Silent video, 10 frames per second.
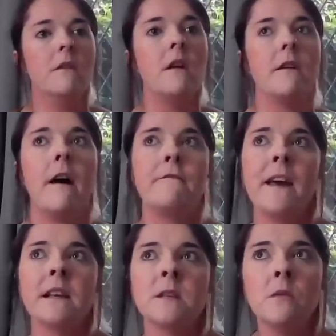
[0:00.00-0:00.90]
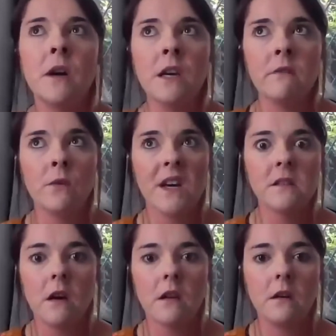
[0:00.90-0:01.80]
Flexible working requests
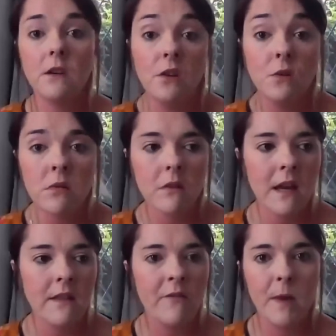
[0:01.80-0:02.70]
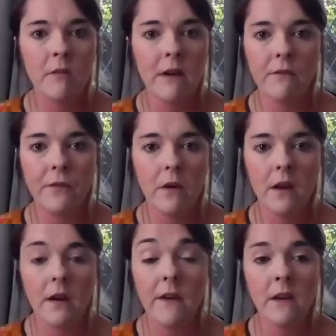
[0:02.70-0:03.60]
aren't new. They've been around for
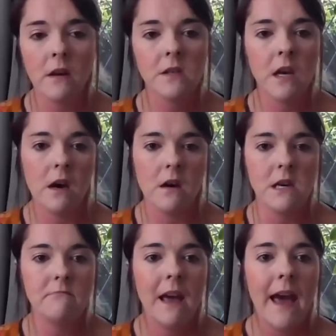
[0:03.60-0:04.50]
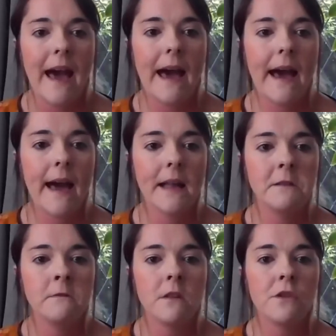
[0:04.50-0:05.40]
a very long time.
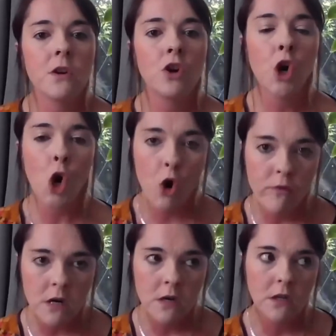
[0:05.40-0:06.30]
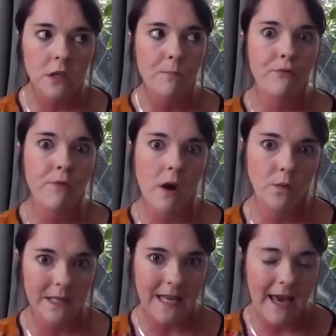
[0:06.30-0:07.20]
And the current
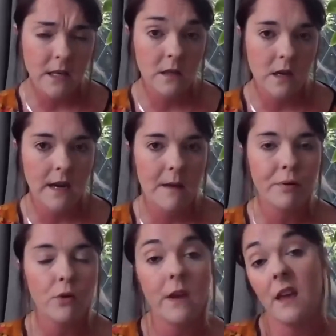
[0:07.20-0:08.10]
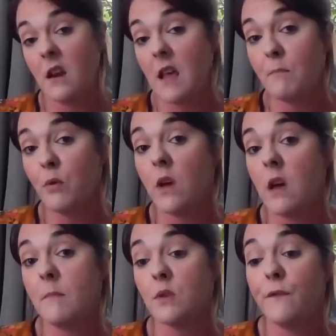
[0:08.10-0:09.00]
process that an employee and an
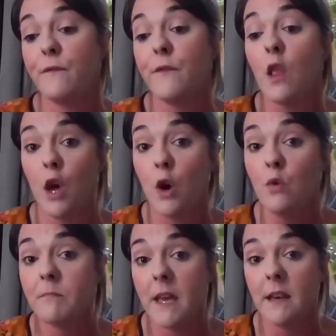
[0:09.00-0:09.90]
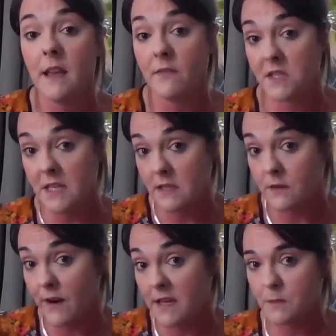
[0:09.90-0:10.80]
employer must follow in the sense
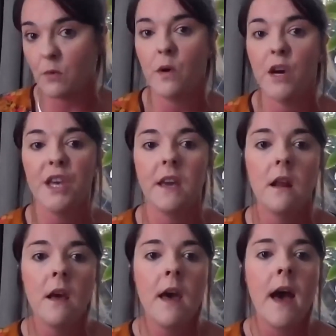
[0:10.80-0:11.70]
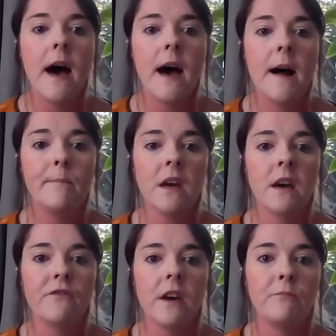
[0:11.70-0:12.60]
of flexible working
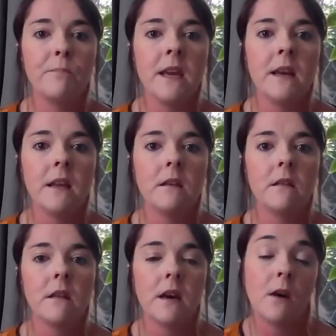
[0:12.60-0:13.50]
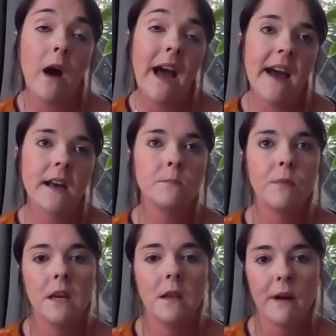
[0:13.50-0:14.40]
have been in, or has
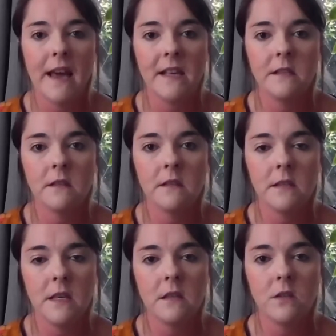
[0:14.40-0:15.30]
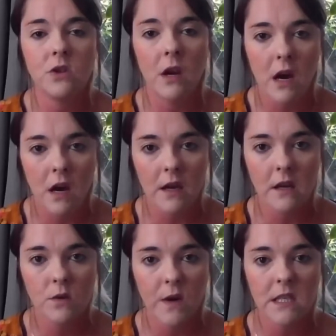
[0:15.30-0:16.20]
been in place since July
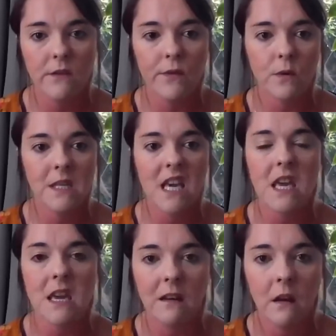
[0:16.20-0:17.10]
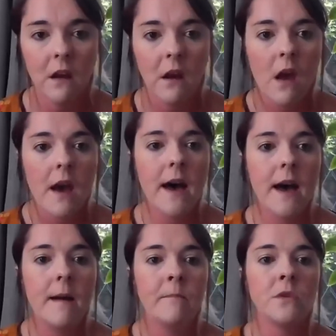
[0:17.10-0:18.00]
2014.
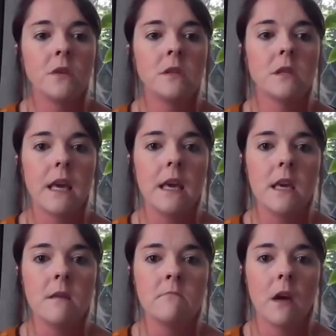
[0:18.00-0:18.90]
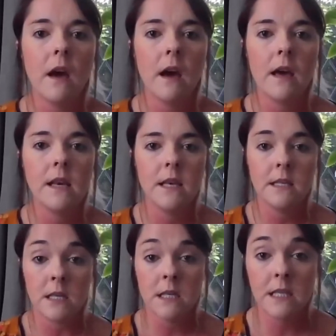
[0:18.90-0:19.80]
The scheme,
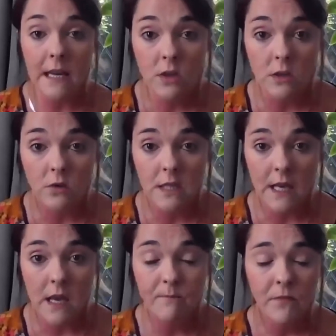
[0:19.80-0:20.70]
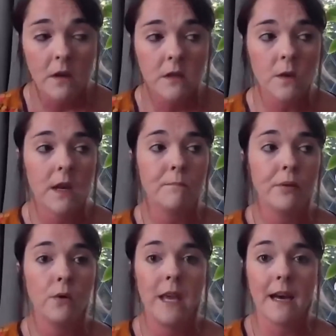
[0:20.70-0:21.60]
it's a statutory scheme, so an
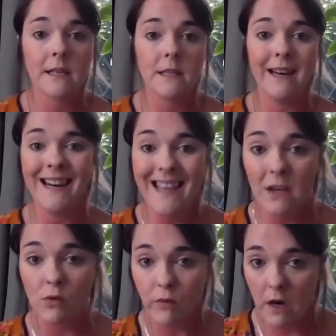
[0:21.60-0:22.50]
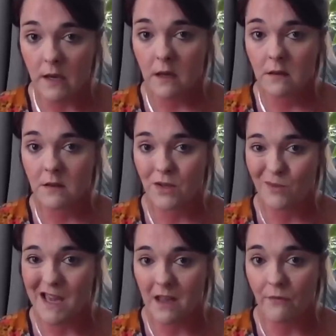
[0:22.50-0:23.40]
employee has a legal right to
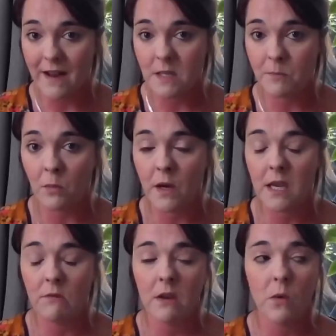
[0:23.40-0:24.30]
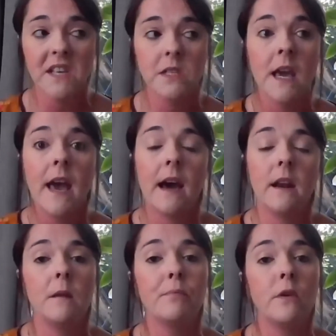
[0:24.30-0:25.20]
make a flexible working request, and
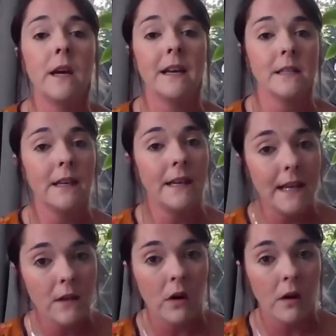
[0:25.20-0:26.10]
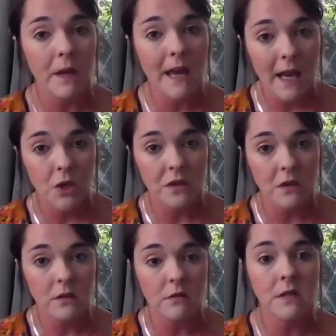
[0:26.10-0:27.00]
an employer has a legal
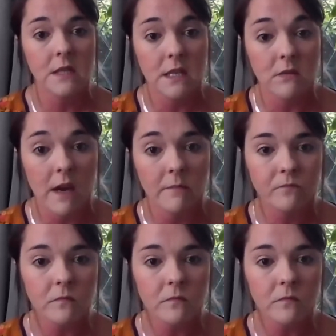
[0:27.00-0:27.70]
obligation to consider it.